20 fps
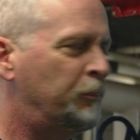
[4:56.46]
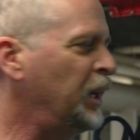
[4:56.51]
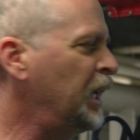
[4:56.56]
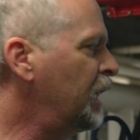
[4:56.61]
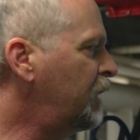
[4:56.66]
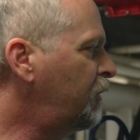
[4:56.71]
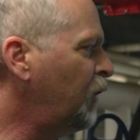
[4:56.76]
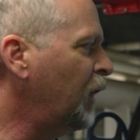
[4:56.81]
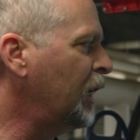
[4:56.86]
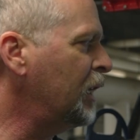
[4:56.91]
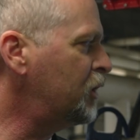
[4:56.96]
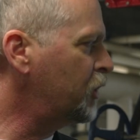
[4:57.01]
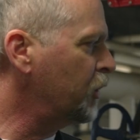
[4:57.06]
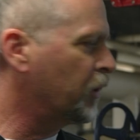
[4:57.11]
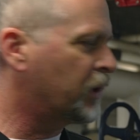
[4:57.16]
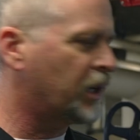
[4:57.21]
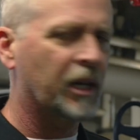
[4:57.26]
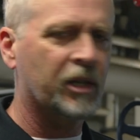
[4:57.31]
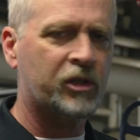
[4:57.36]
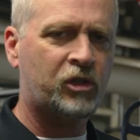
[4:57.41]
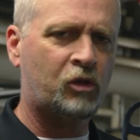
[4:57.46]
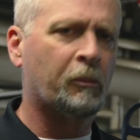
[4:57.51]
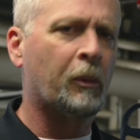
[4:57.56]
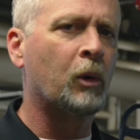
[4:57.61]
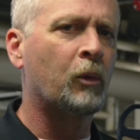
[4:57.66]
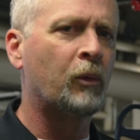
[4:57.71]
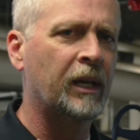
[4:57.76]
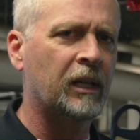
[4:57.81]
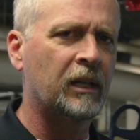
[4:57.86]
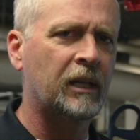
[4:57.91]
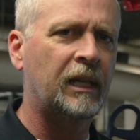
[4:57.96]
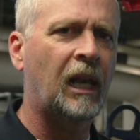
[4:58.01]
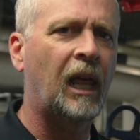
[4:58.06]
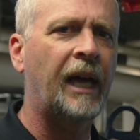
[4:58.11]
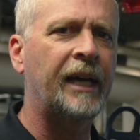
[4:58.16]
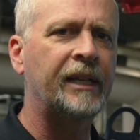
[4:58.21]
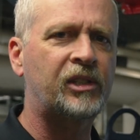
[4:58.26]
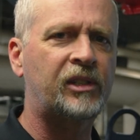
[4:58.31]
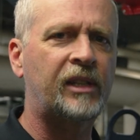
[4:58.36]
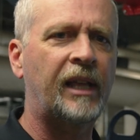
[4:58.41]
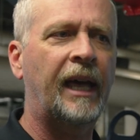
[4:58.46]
Big feature, customer really likes